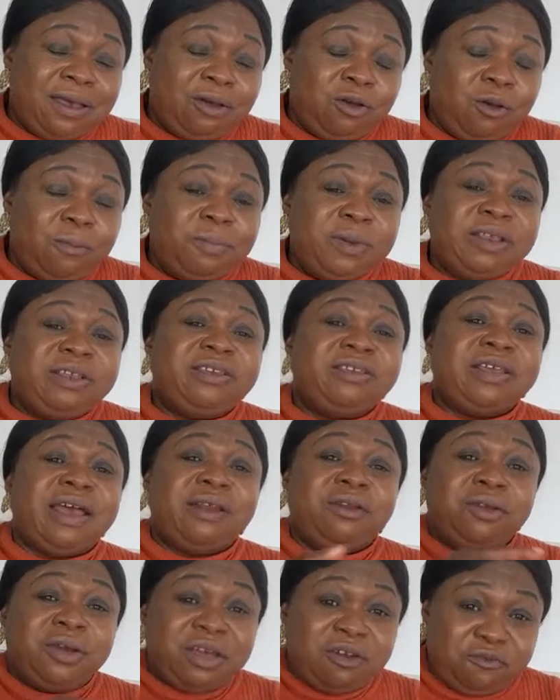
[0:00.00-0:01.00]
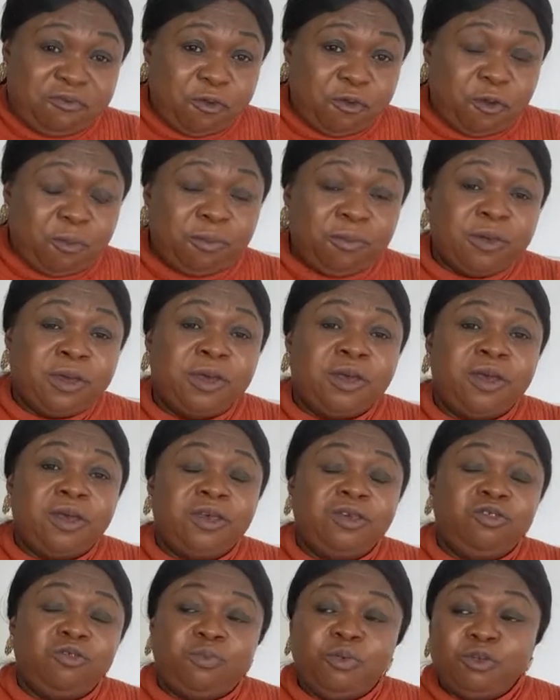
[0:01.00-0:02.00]
completing another form,
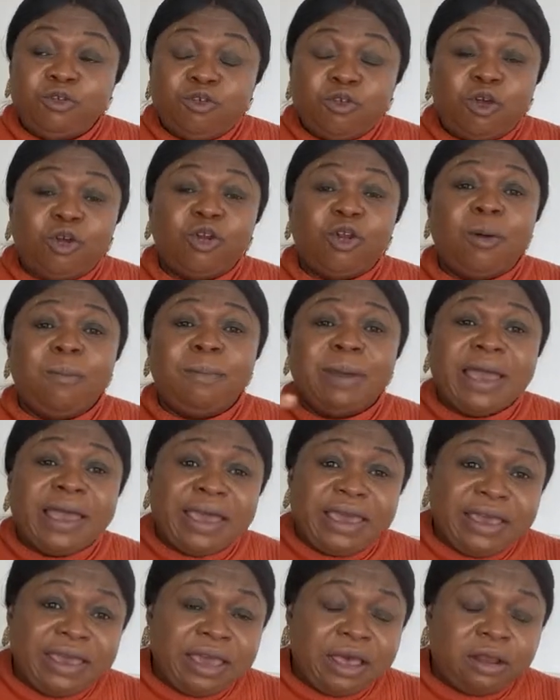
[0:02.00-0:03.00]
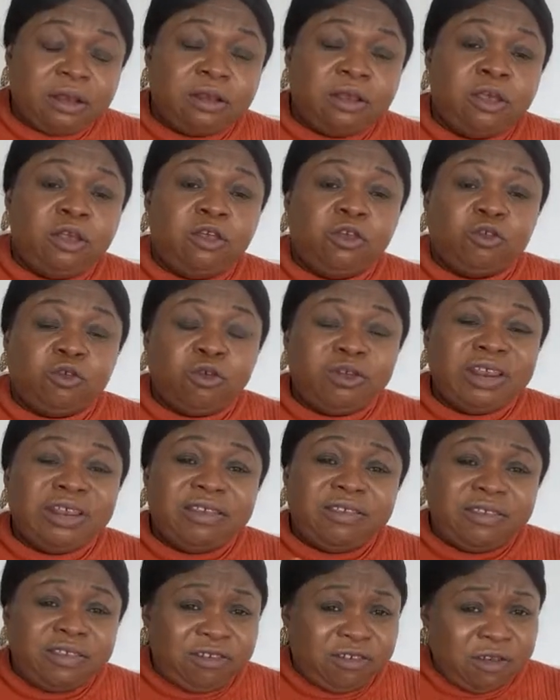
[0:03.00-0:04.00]
you put your number again. So the
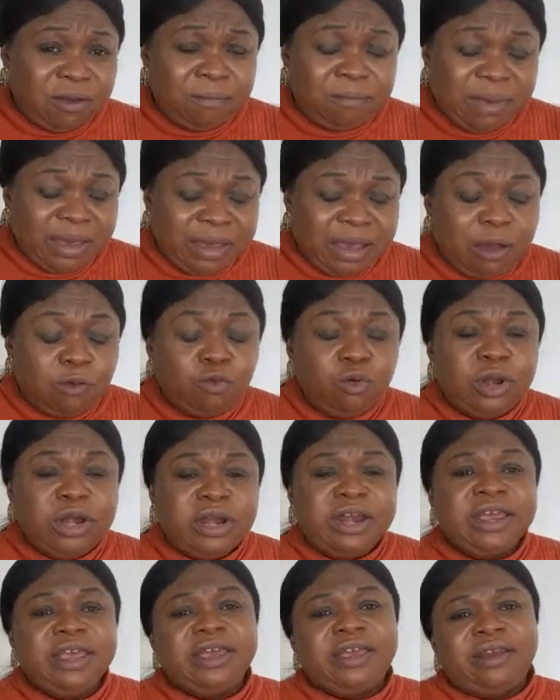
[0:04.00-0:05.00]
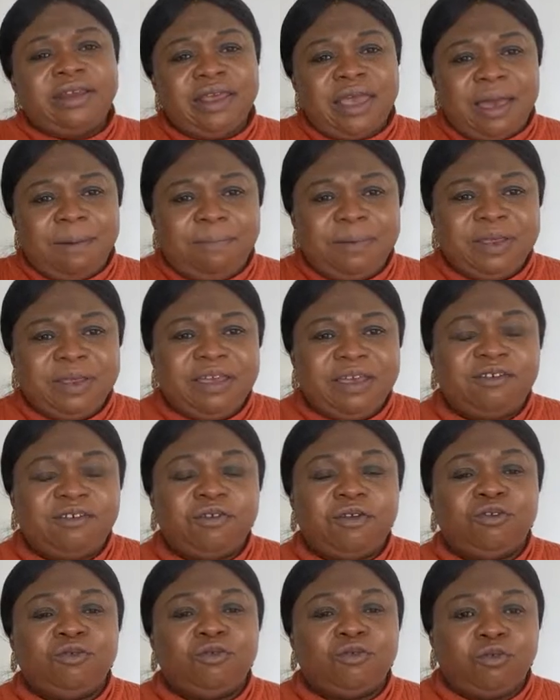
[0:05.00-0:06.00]
decision maker will link the
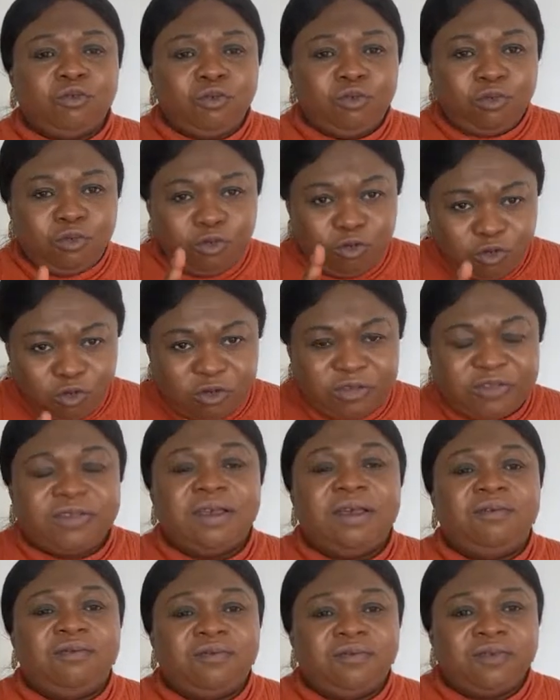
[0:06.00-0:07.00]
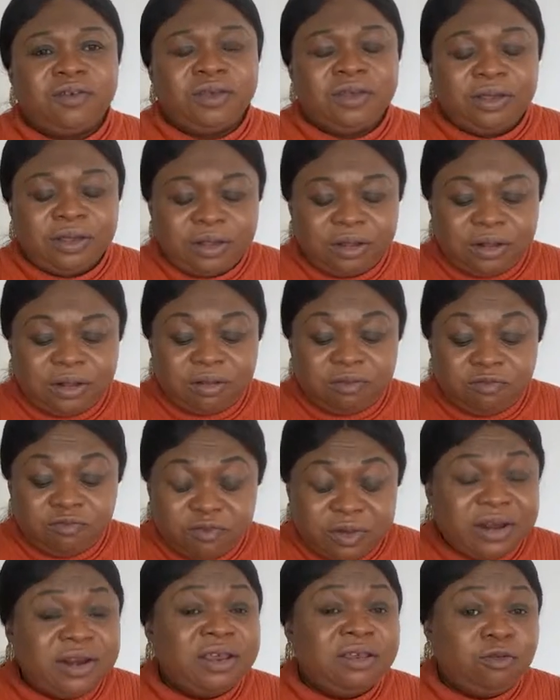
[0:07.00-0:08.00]
application to yourself.
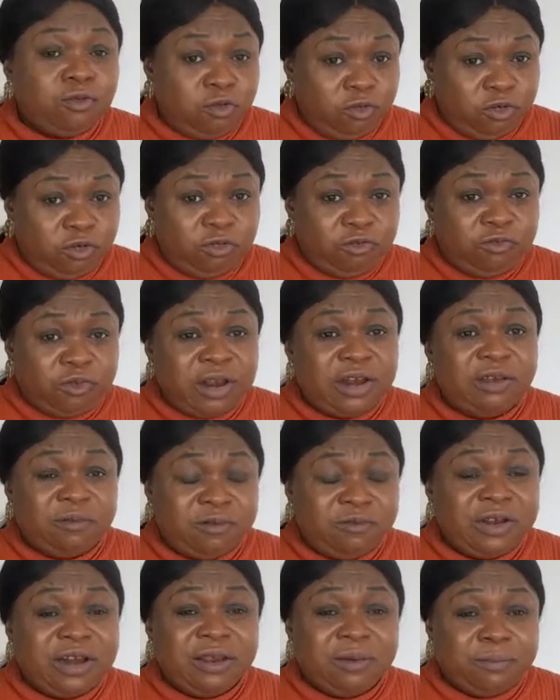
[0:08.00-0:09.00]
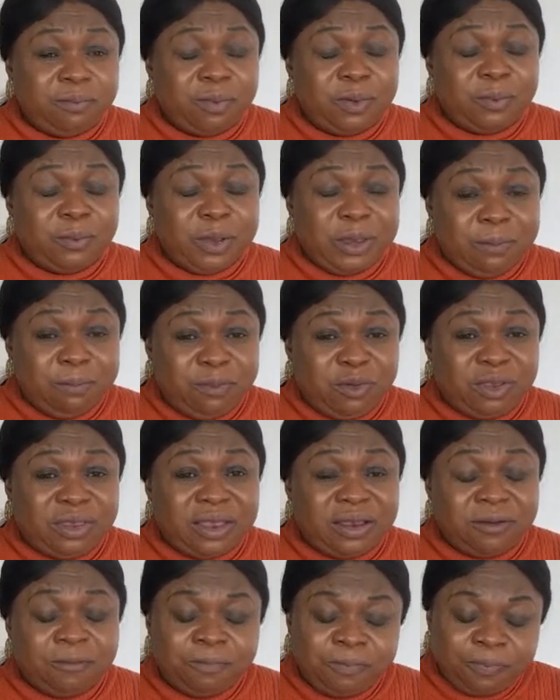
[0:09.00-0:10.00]
Very crucial, very, very
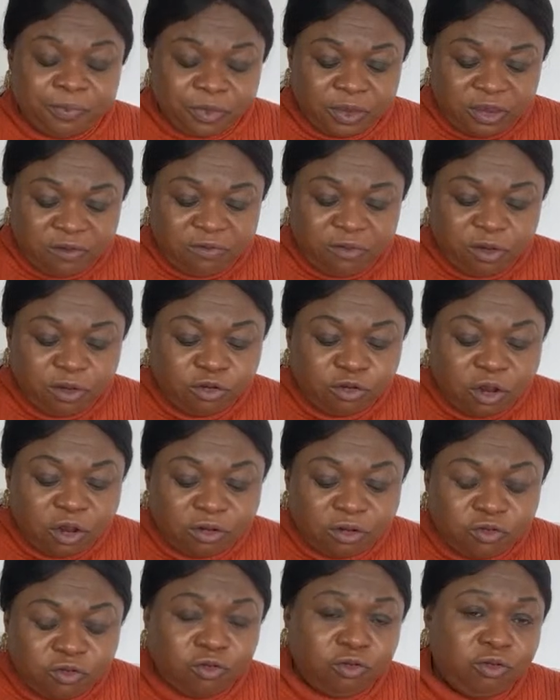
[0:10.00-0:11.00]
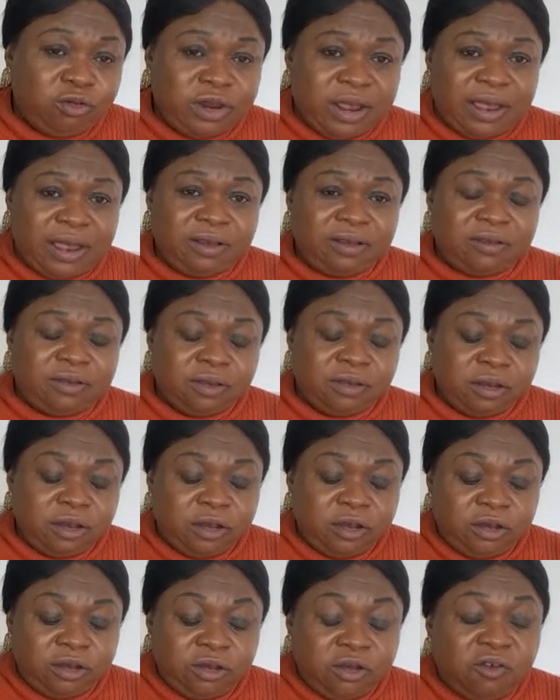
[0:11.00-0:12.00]
important. If you don't do that,
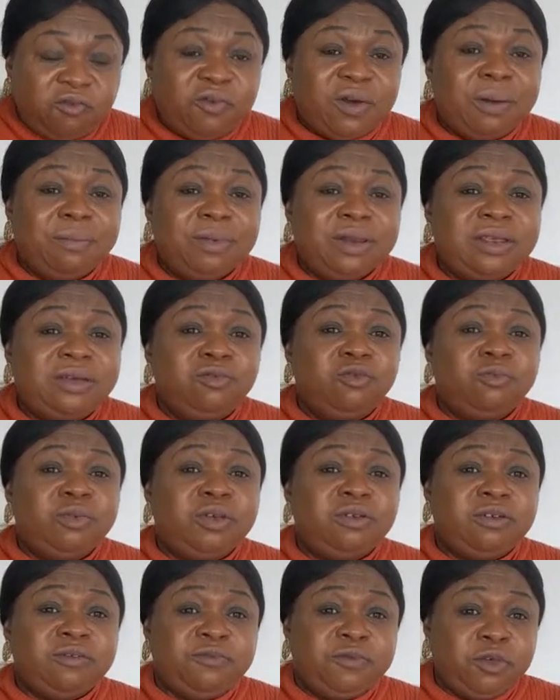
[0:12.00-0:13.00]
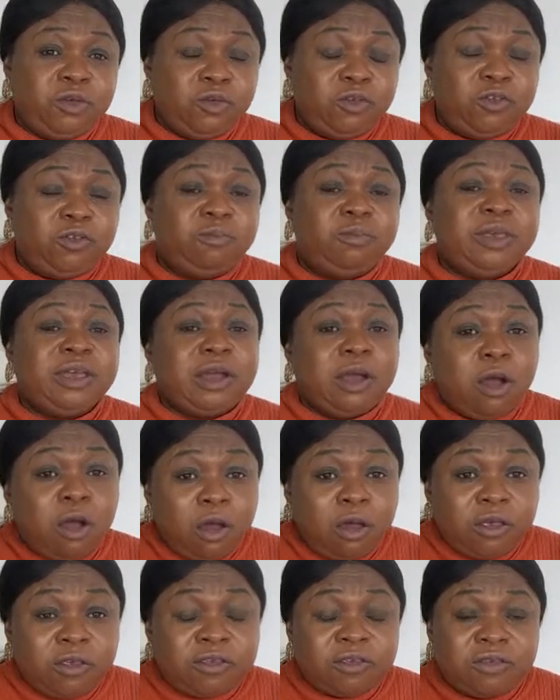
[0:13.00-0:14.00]
your family will be refused
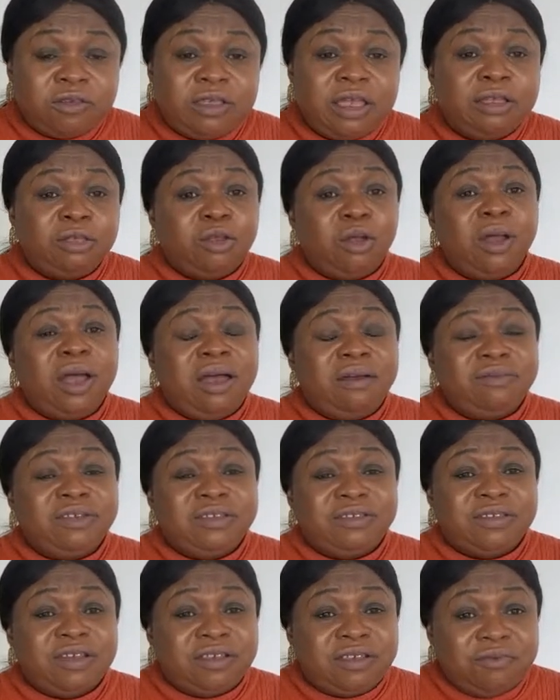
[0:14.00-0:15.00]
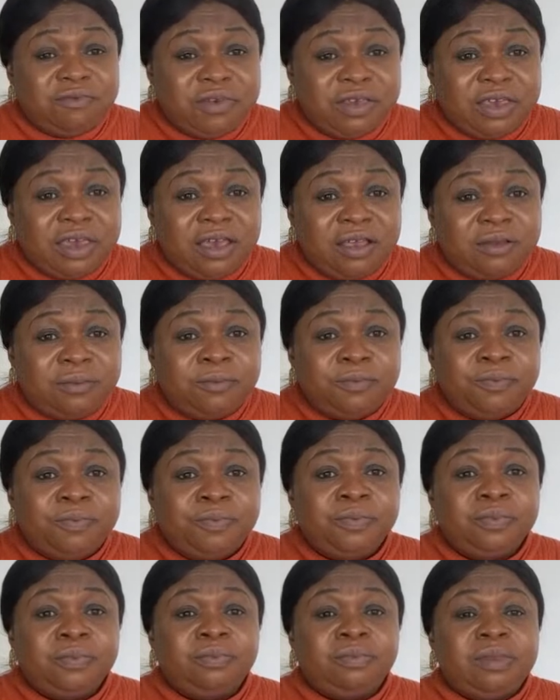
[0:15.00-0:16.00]
because they don't have the certificate.
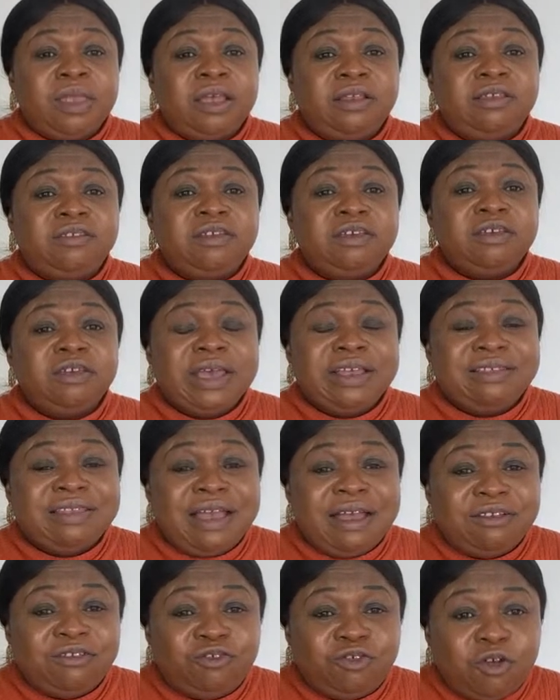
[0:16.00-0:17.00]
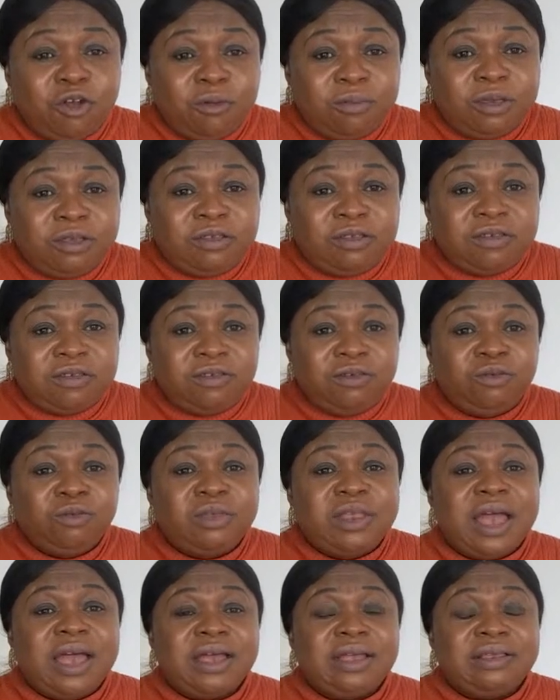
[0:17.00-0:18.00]
They didn't get that job. It is you
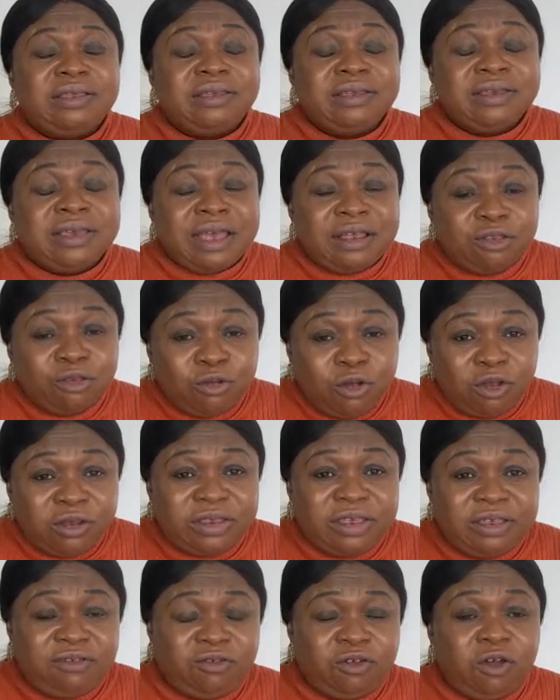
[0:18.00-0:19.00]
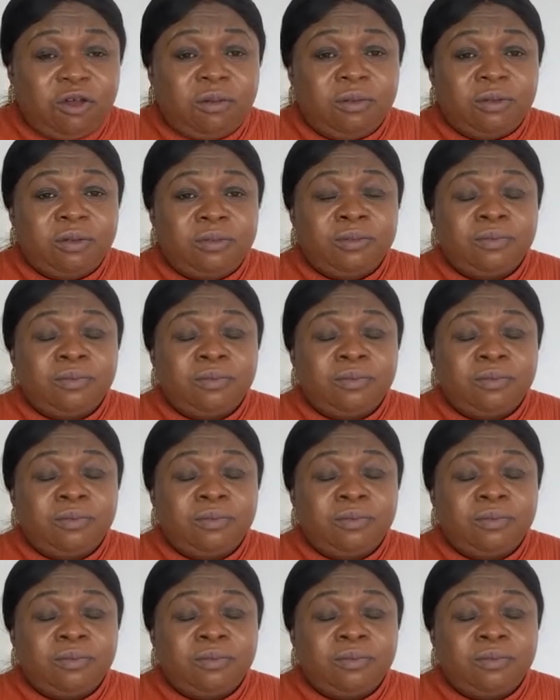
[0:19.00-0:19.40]
that got the job.